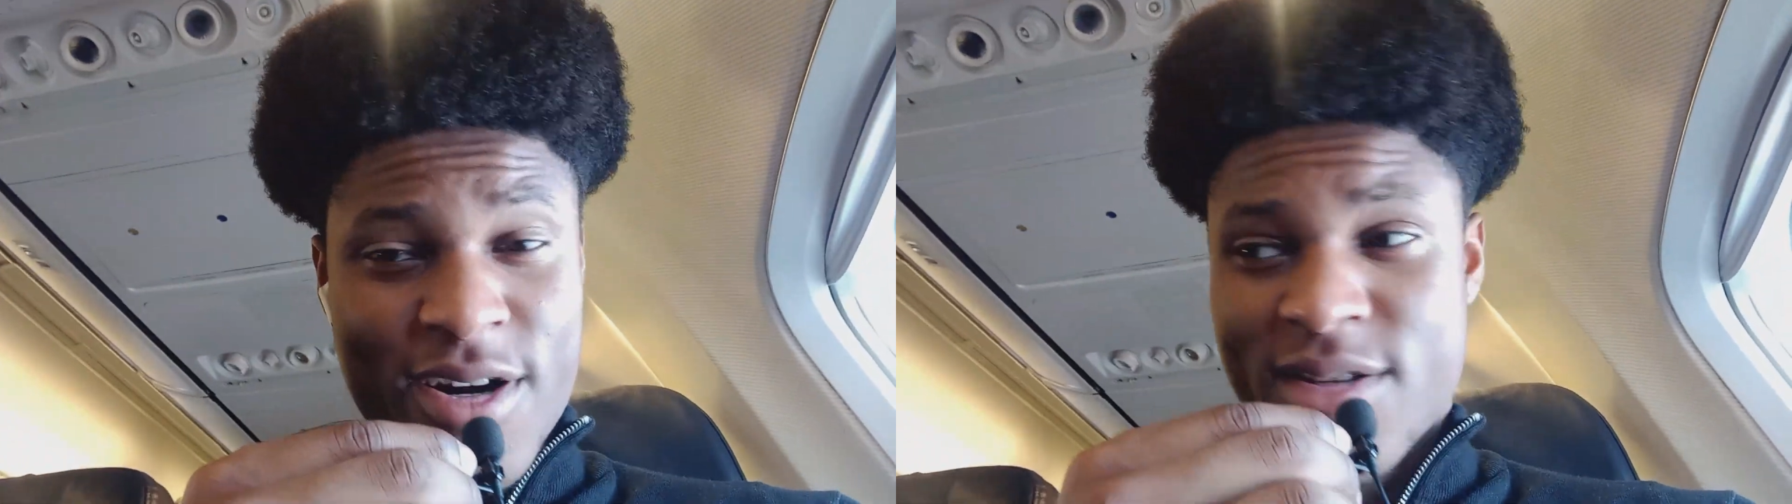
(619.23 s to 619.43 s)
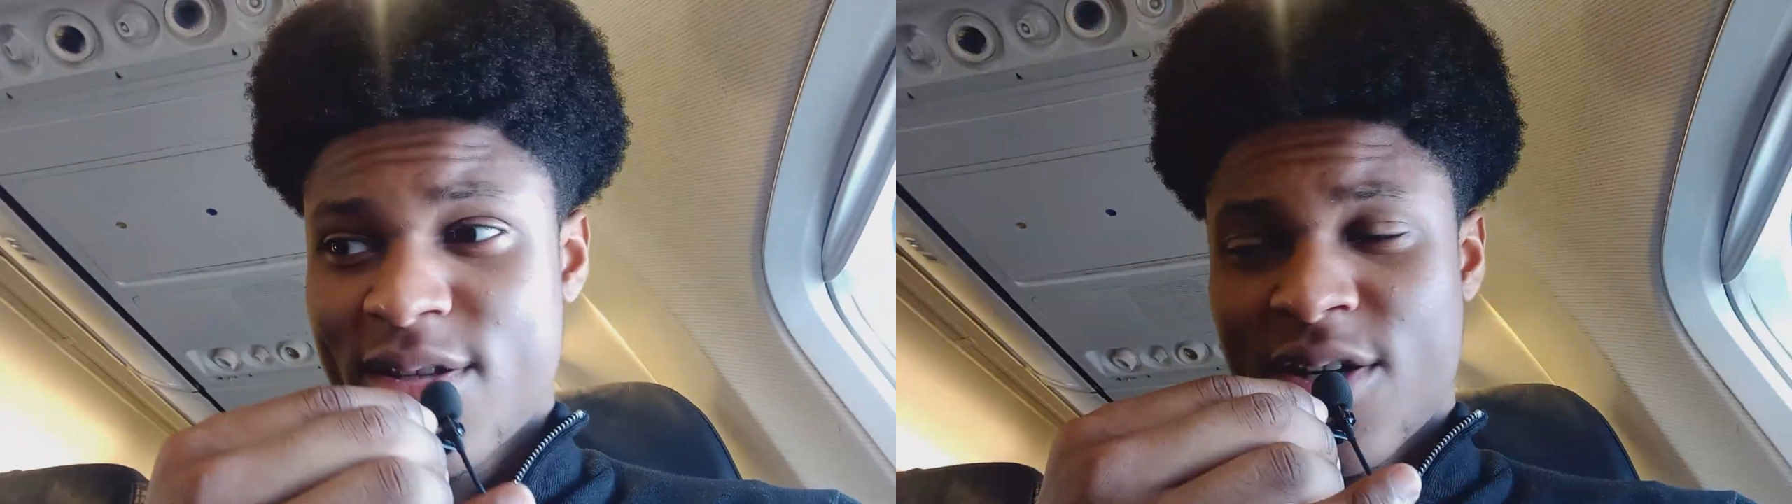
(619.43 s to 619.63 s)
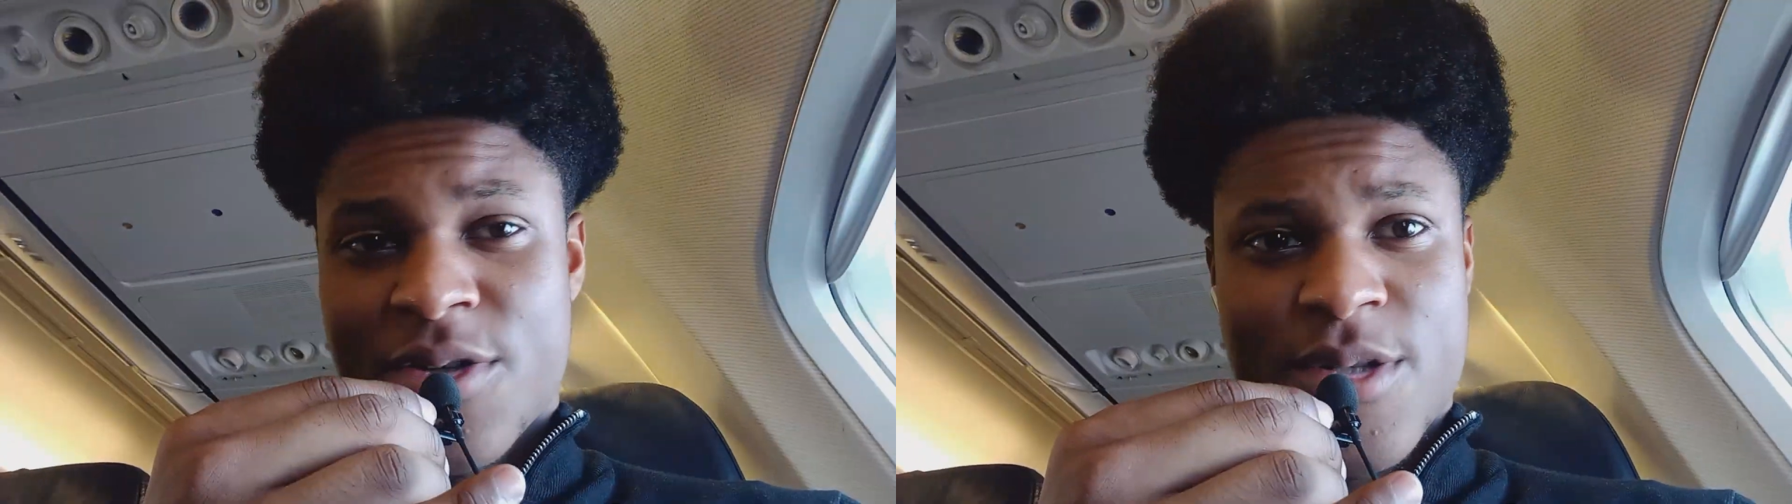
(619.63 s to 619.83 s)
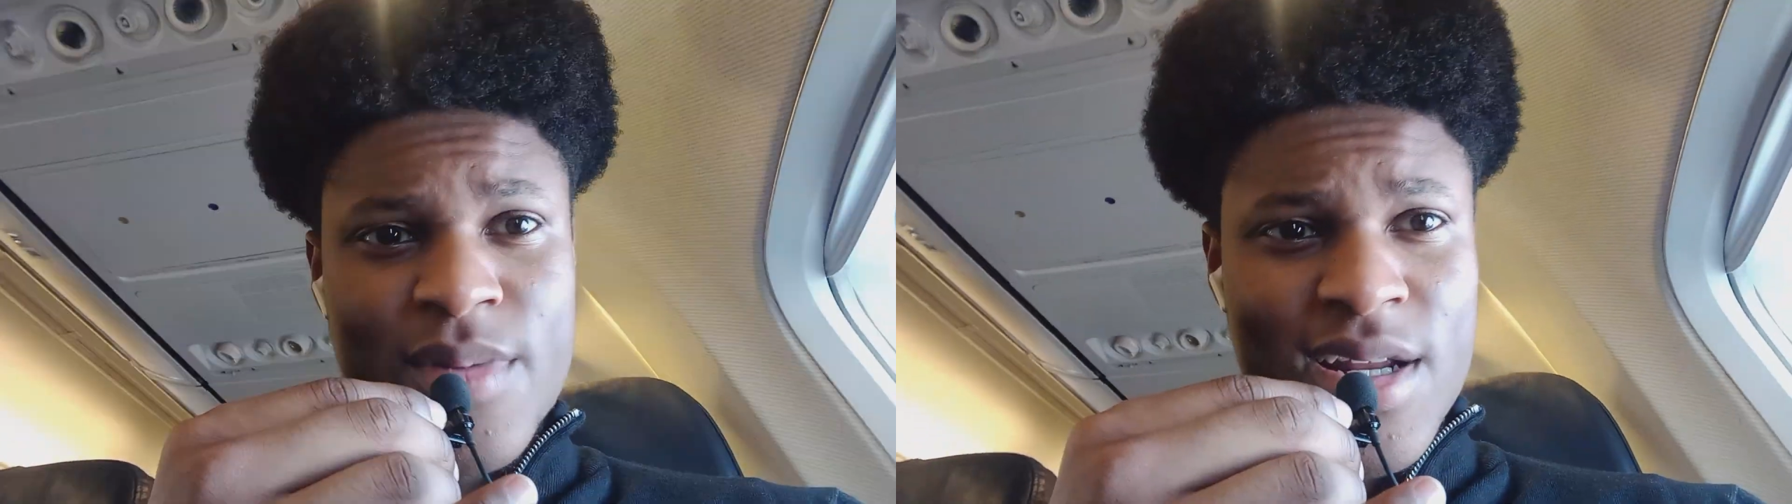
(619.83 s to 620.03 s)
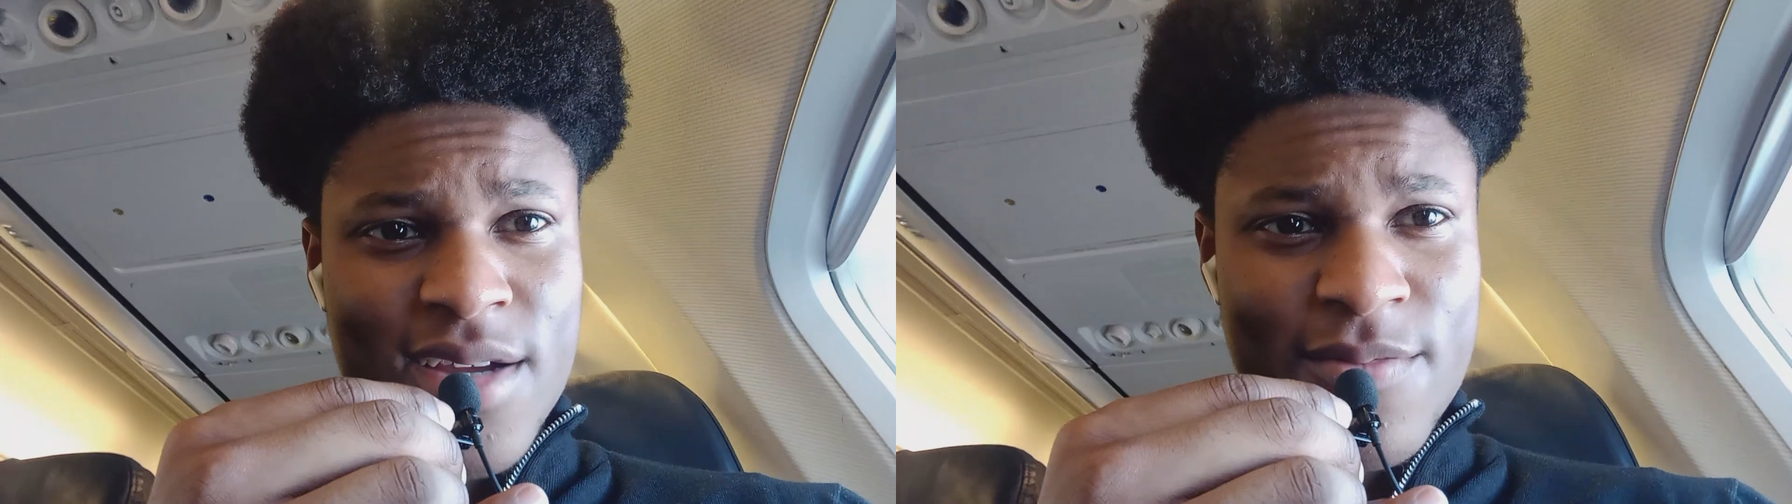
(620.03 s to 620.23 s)
That costed me
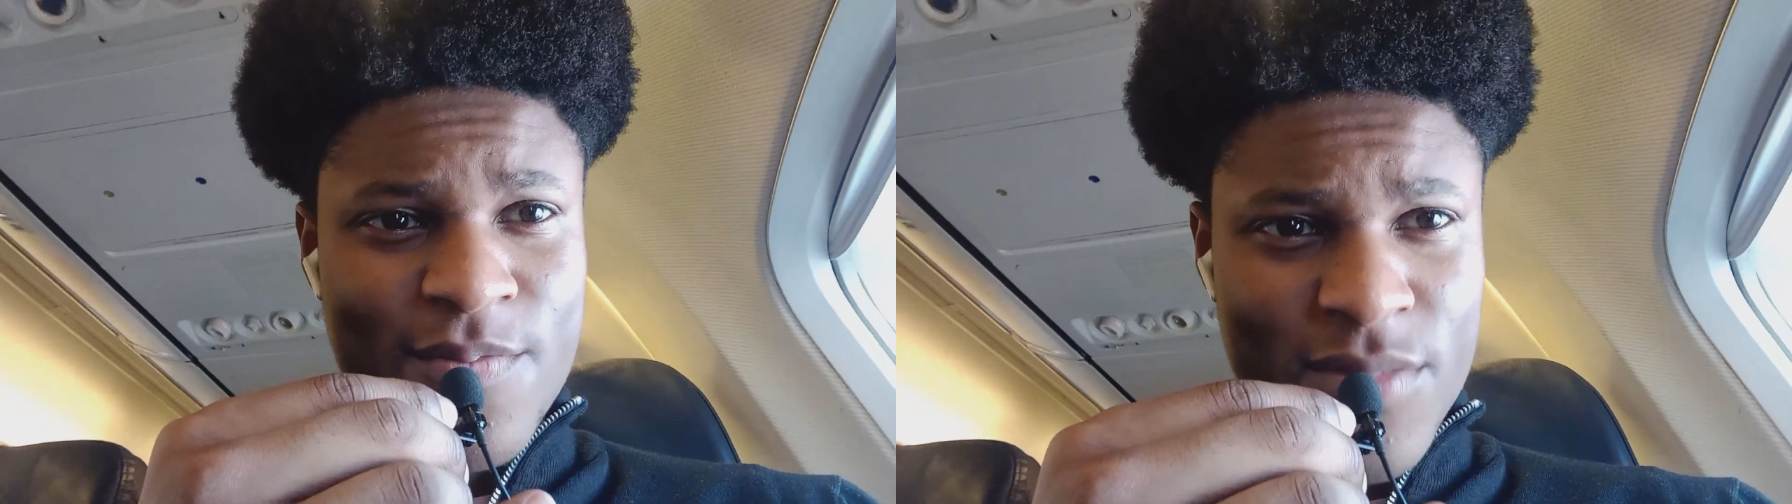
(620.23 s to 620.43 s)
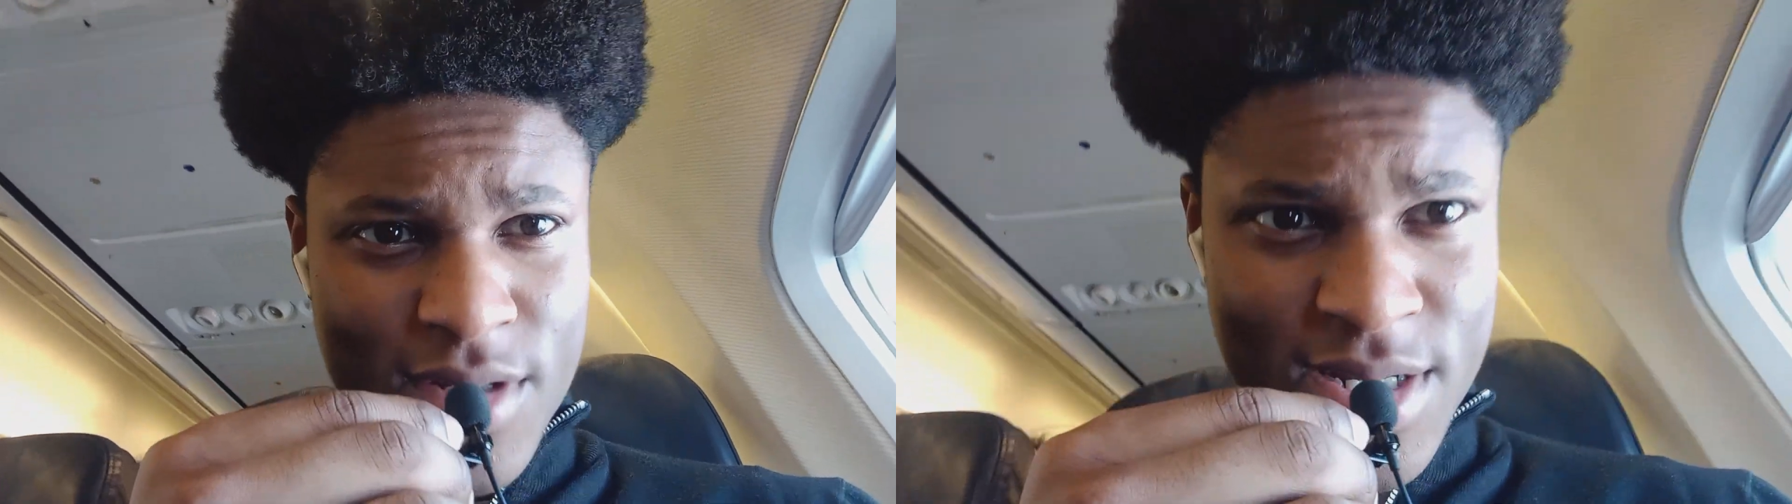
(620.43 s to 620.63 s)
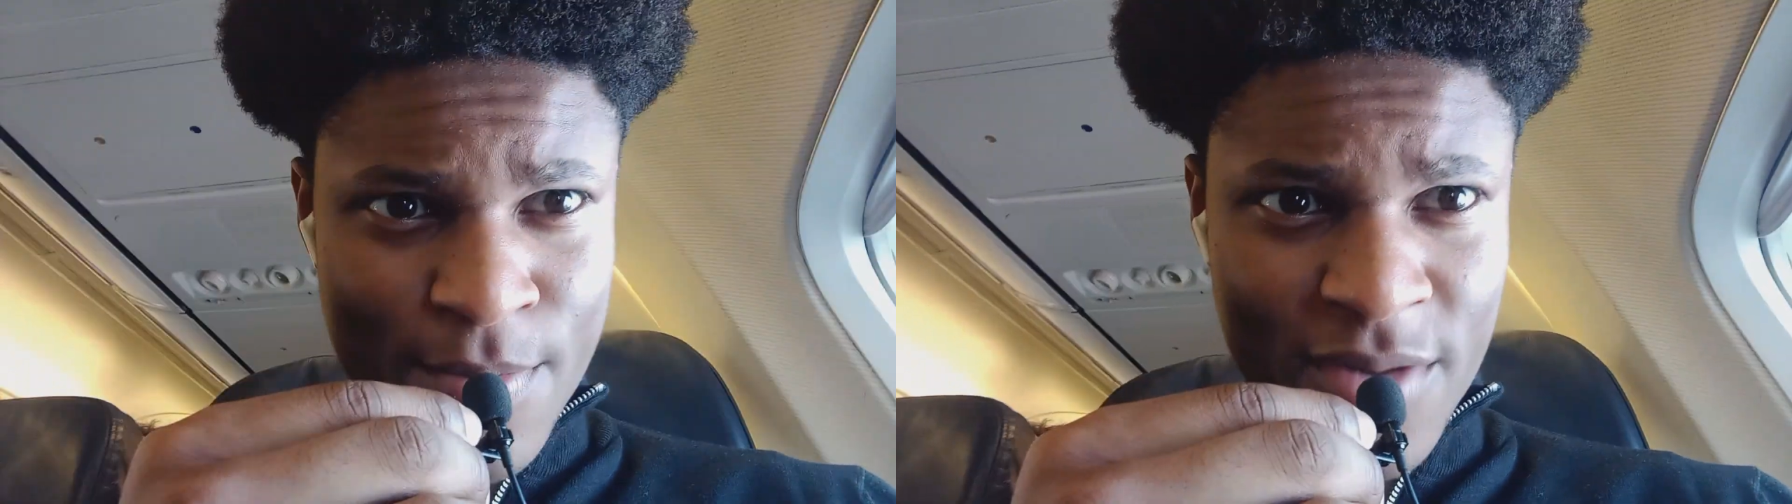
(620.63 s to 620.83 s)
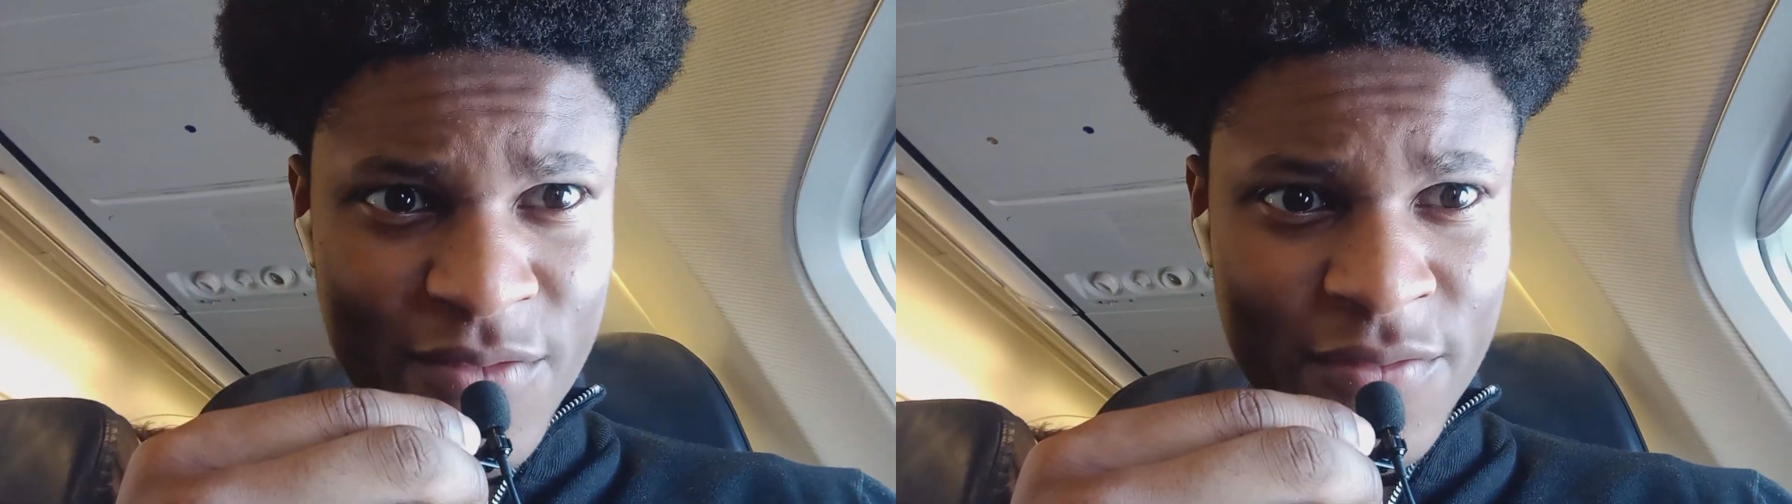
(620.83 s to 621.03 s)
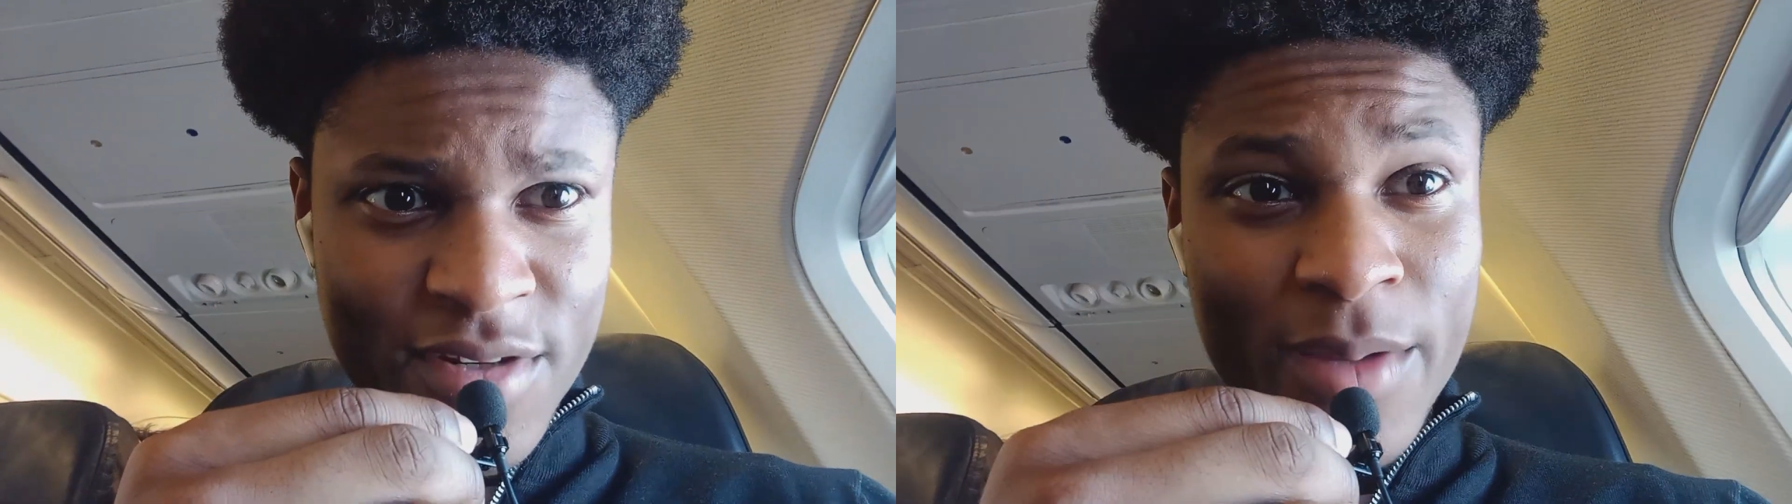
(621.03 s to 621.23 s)
like £10.50,